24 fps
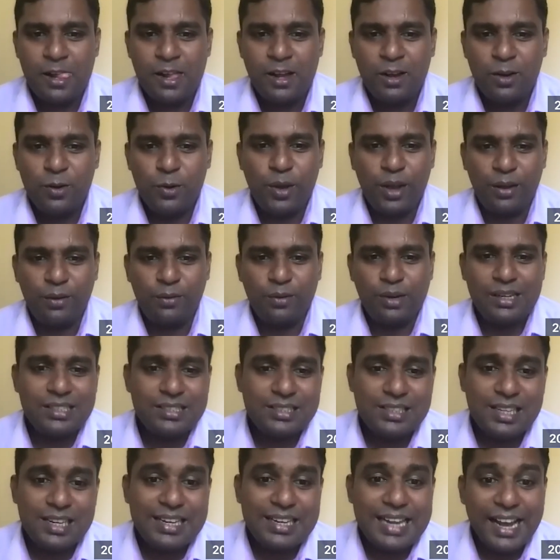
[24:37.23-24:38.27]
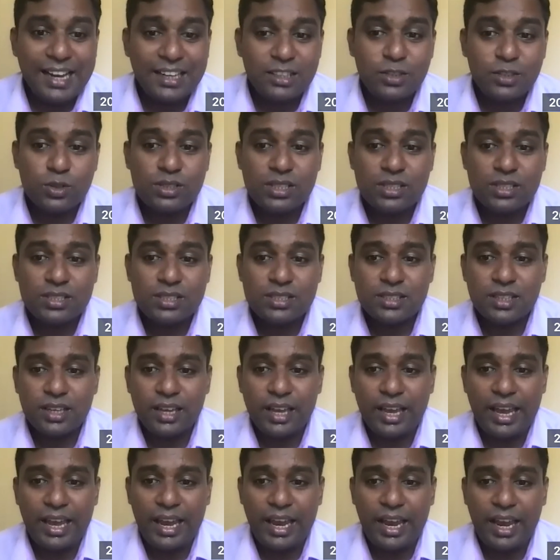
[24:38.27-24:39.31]
Okay, what is the
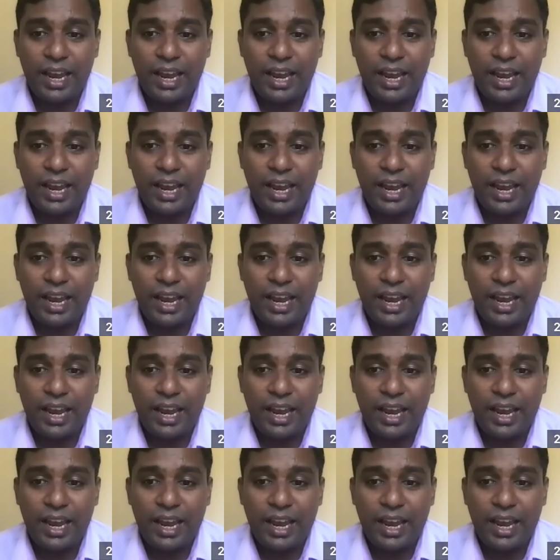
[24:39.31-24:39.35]
diagnosis?